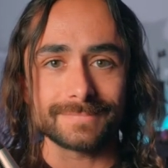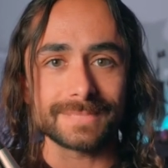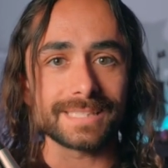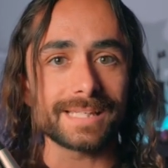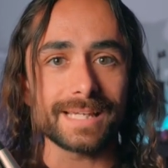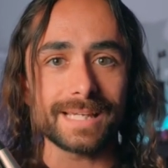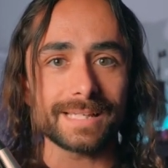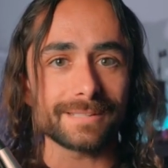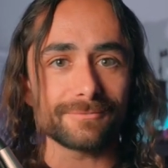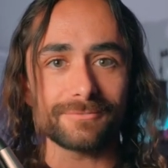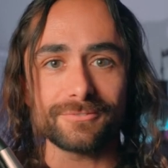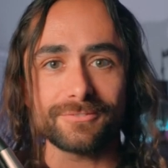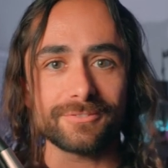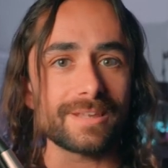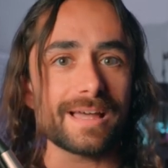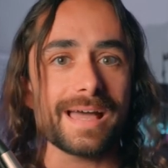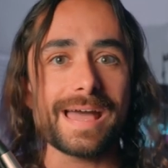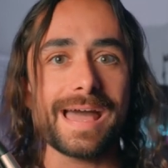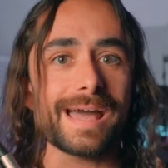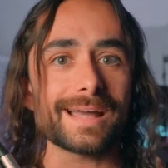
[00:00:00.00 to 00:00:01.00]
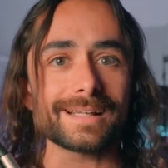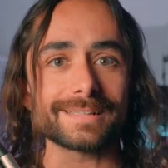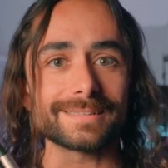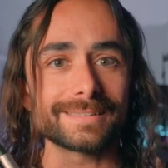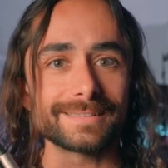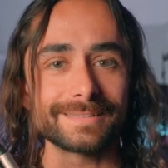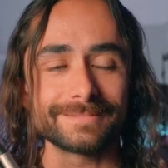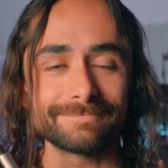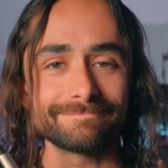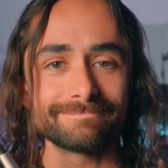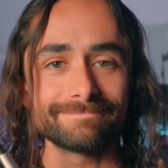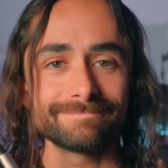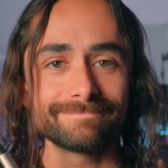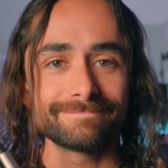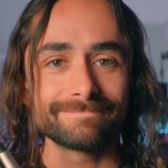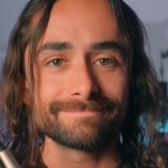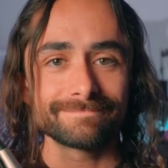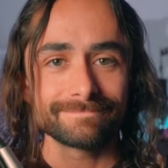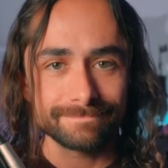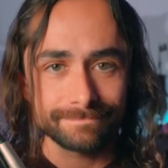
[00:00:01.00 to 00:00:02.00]
getting flagged.
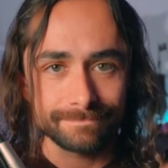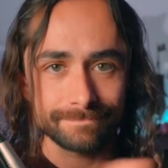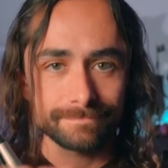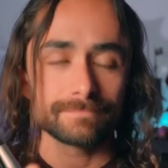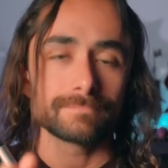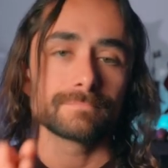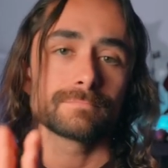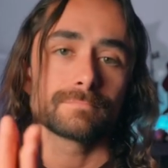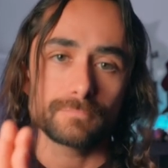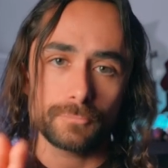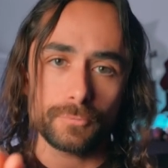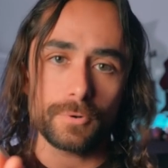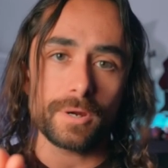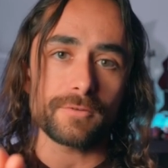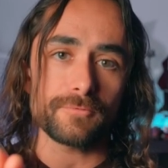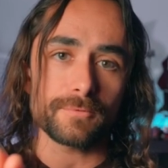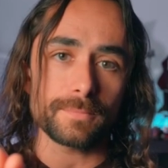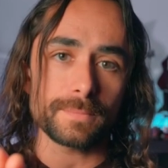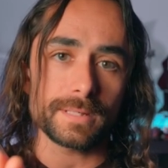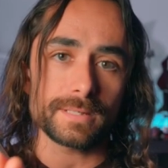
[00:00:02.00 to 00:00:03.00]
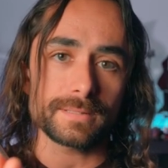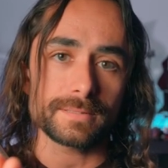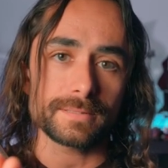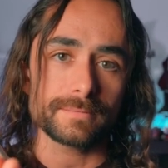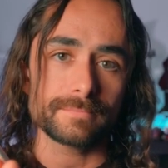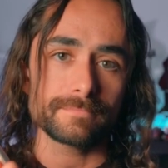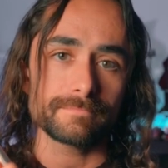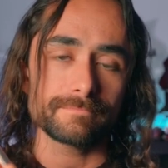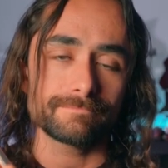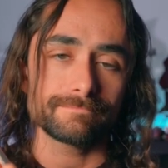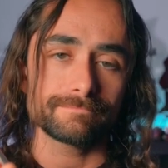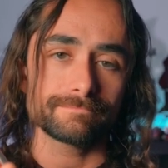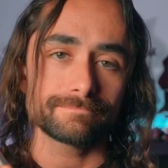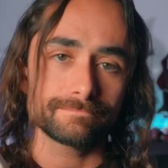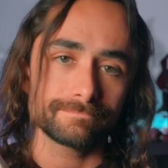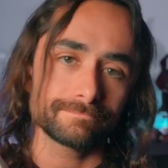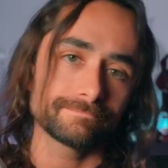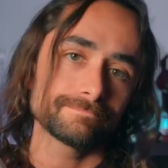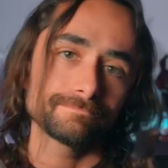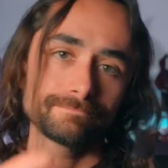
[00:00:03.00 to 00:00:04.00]
Pray for peace.
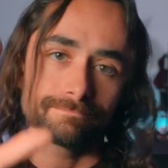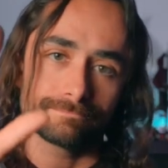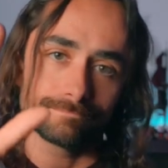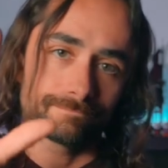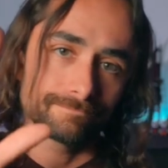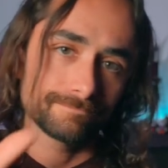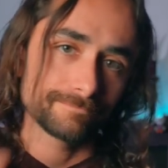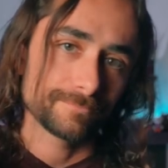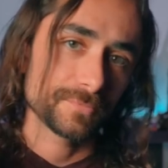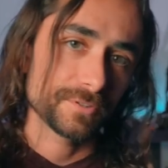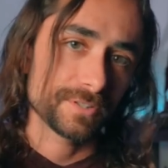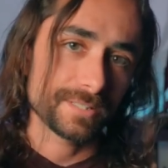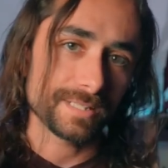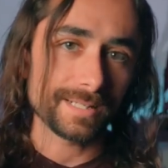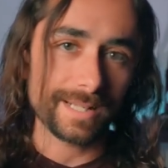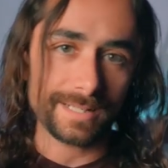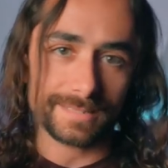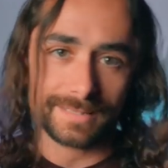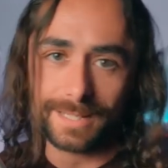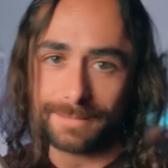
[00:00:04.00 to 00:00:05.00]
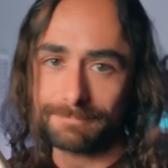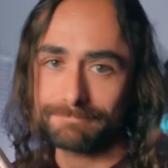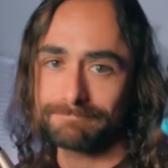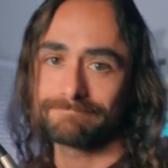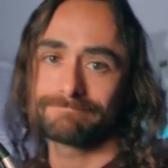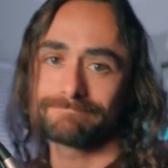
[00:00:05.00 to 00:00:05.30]
See you next time.